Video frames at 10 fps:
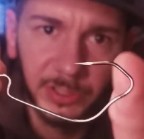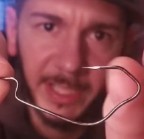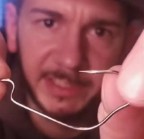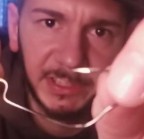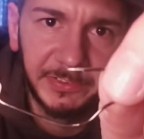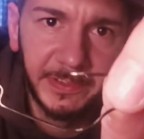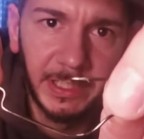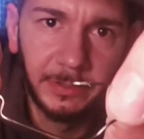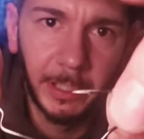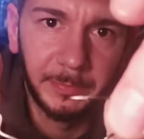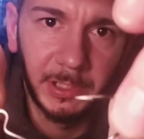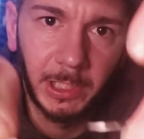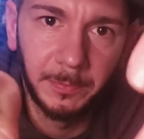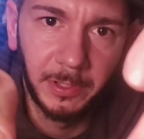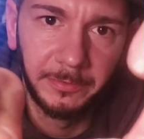has this V-grip to
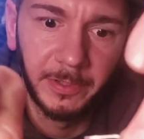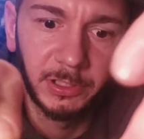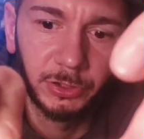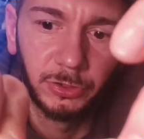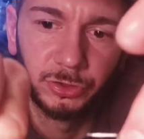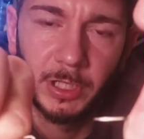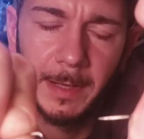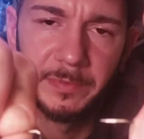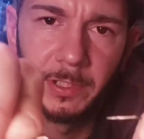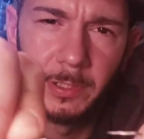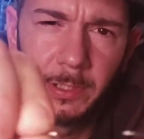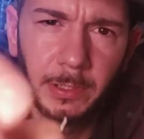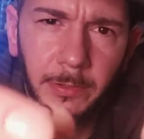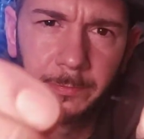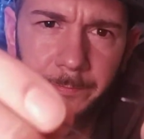keep the fish trapped in
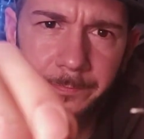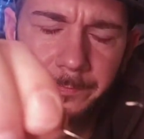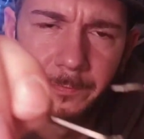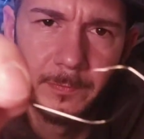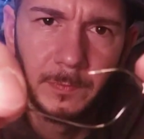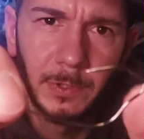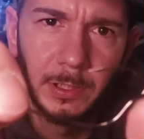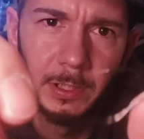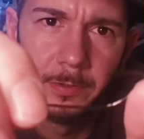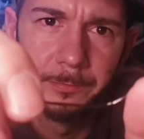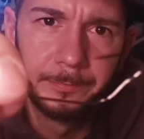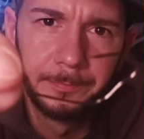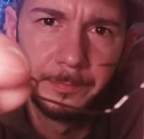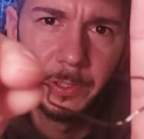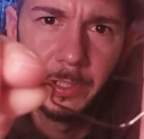there, you know?
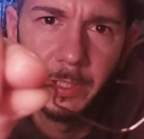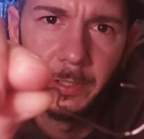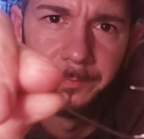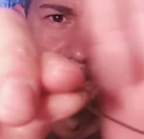But,